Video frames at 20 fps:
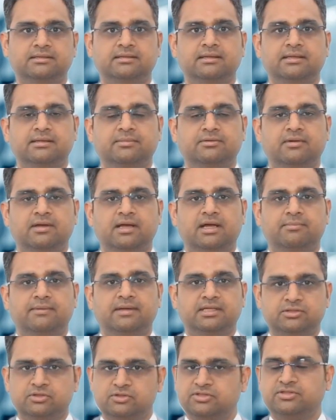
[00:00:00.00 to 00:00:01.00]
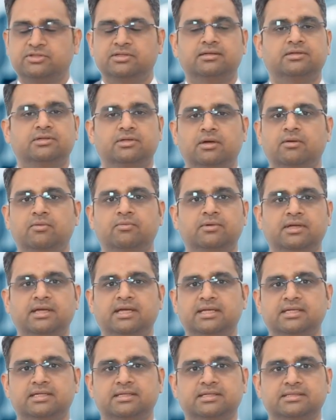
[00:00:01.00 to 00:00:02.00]
If you have any questions or would
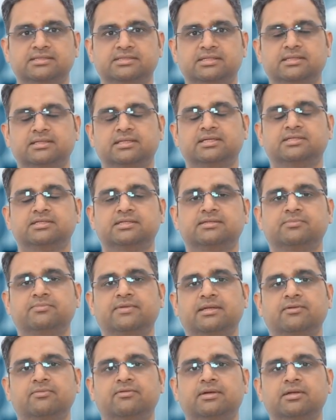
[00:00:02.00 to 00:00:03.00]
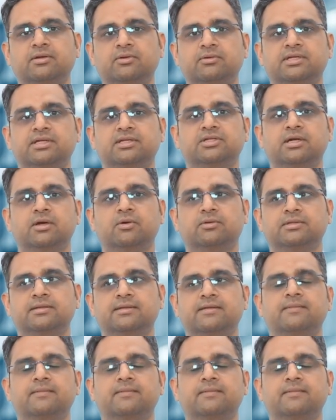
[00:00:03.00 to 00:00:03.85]
like a consultation, feel free to reach out.